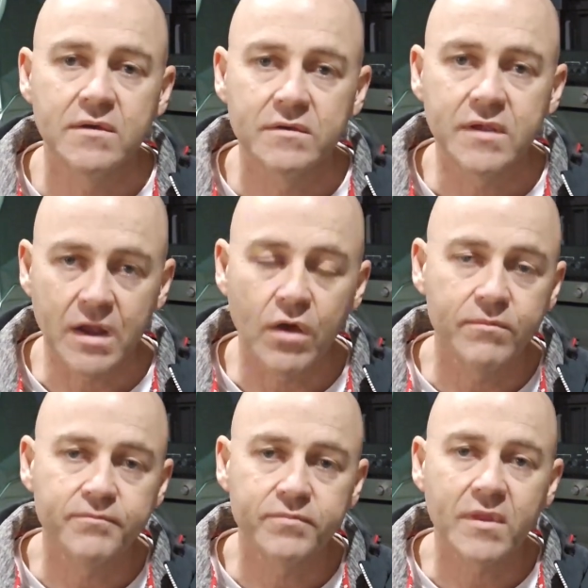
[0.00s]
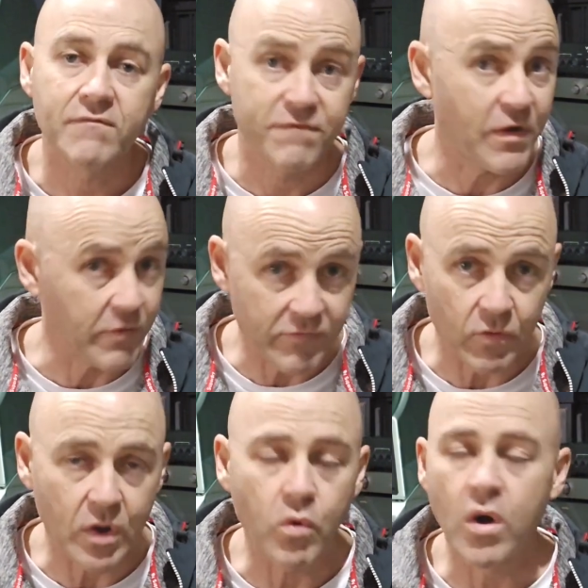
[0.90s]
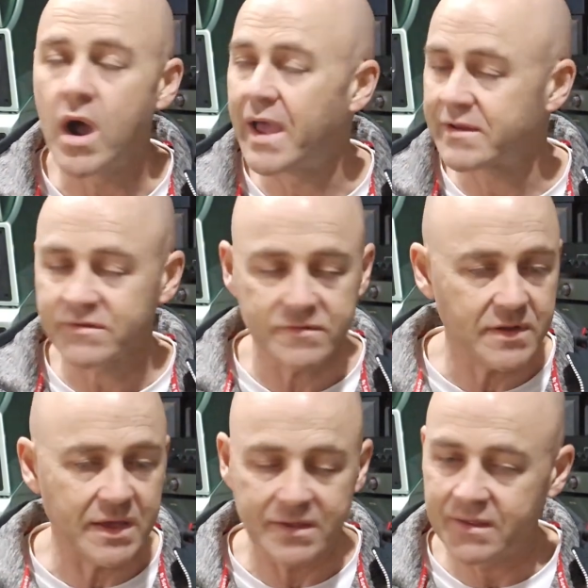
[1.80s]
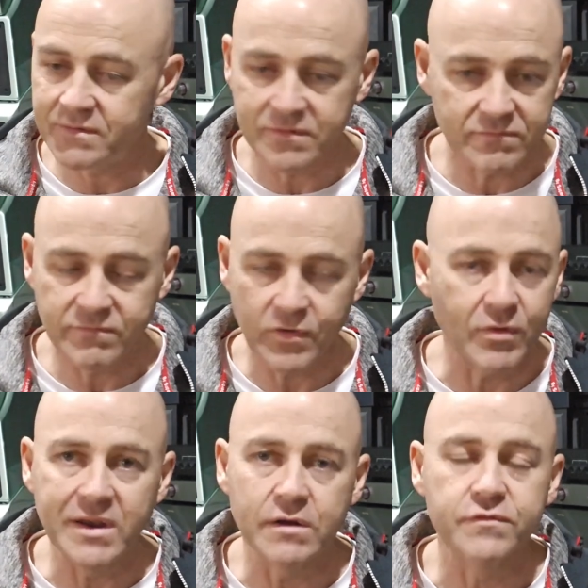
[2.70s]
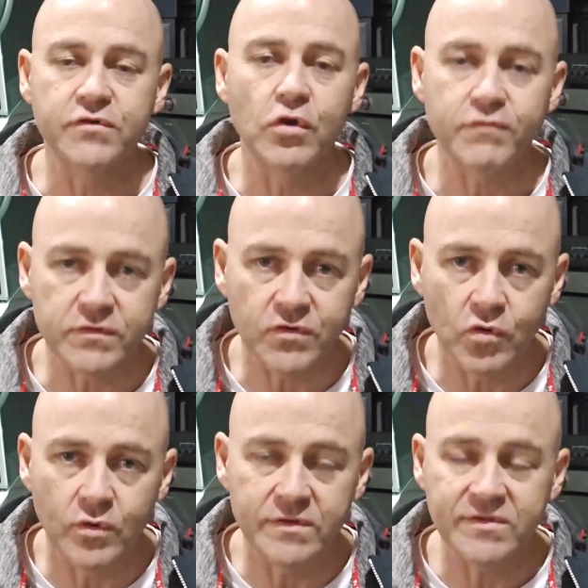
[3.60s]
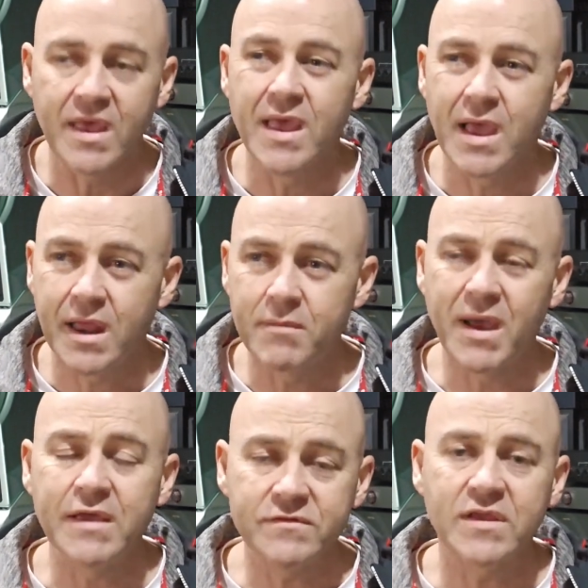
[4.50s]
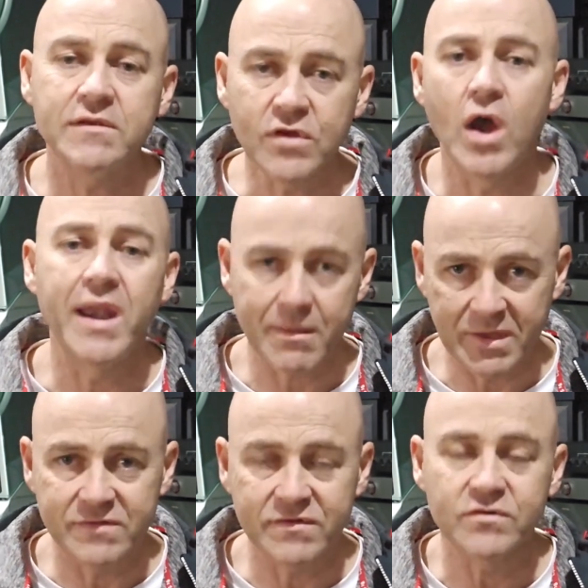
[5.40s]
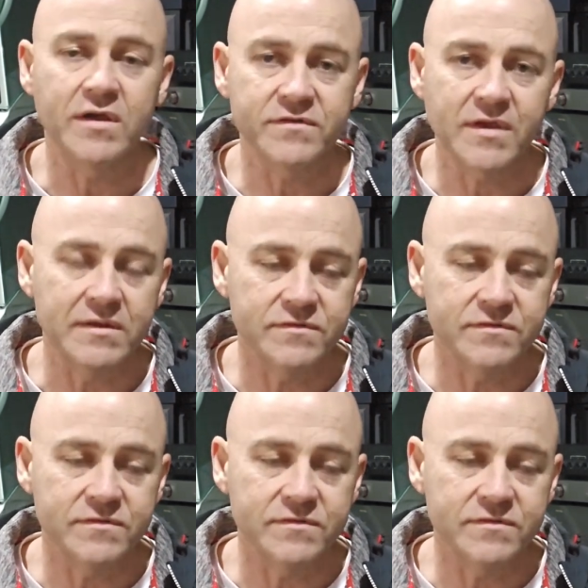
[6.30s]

very quiet, very little surface noise, and amazing dynamics, as I said.